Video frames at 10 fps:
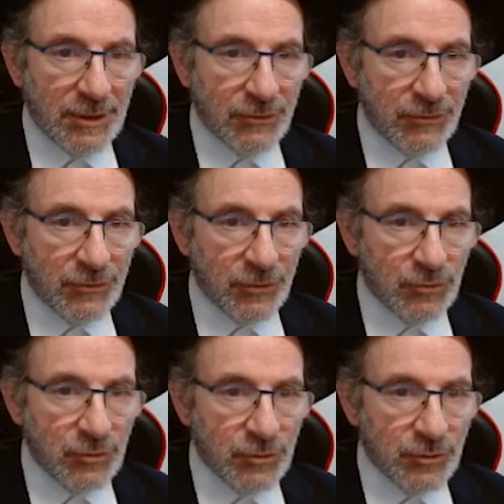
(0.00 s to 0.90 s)
the
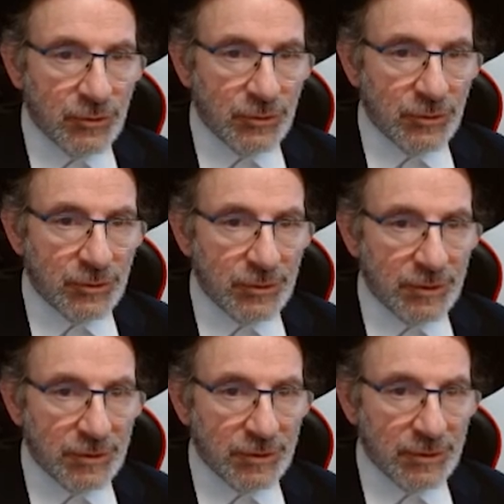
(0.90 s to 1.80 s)
rook
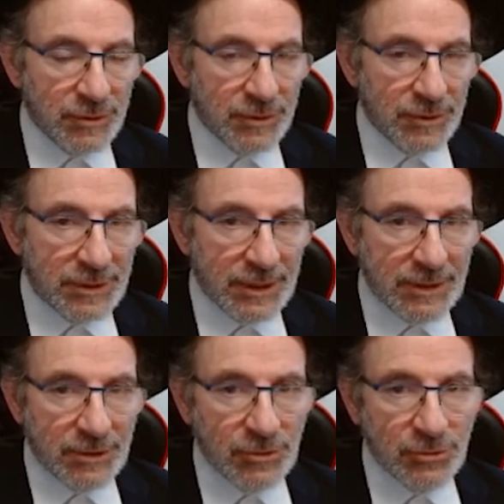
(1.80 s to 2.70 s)

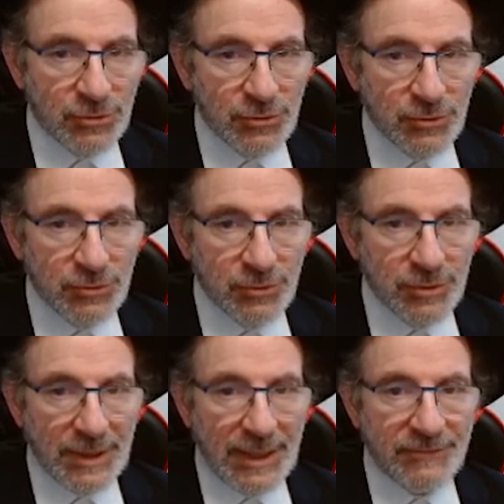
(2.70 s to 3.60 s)
can go to
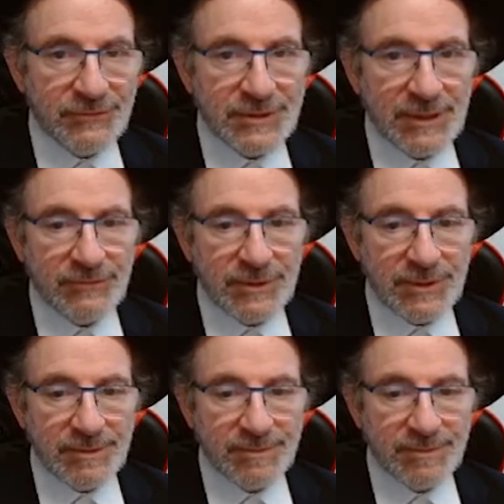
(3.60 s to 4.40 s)
f7.